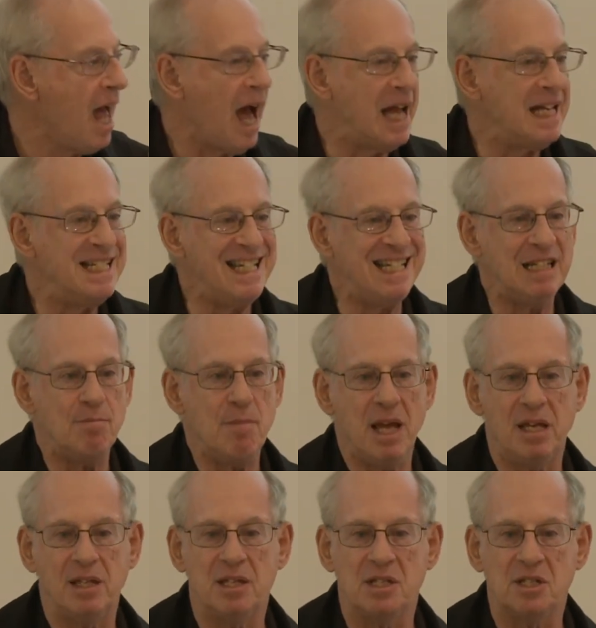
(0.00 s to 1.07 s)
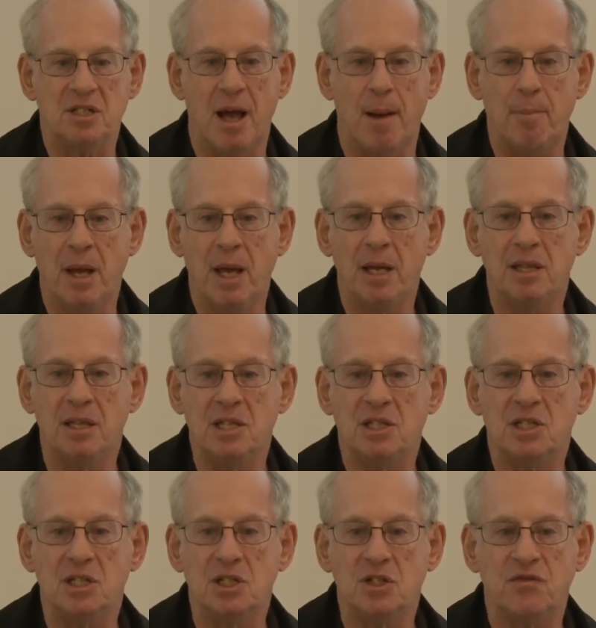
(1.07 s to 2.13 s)
I didn't make this up,
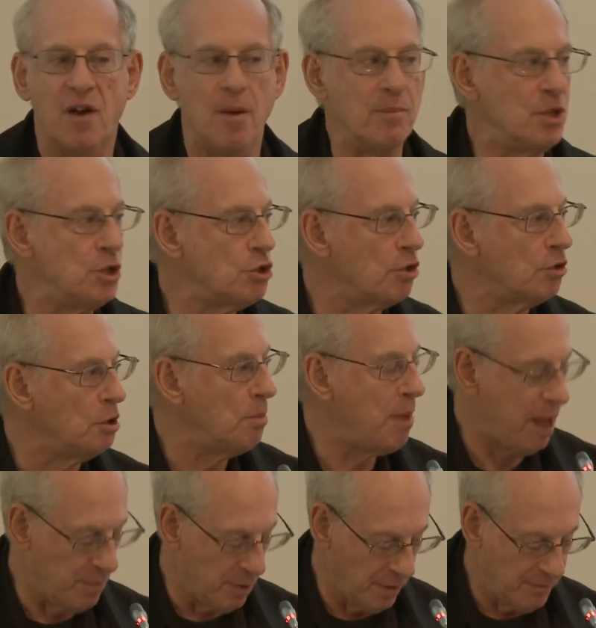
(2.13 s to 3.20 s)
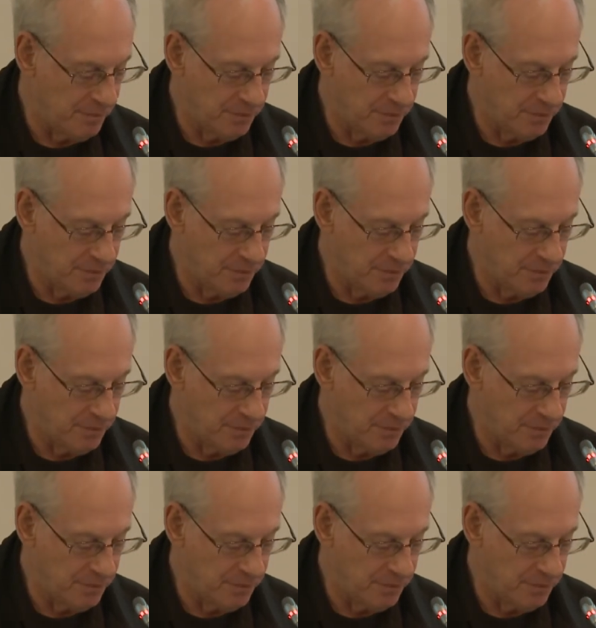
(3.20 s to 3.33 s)
this is from the journal paper.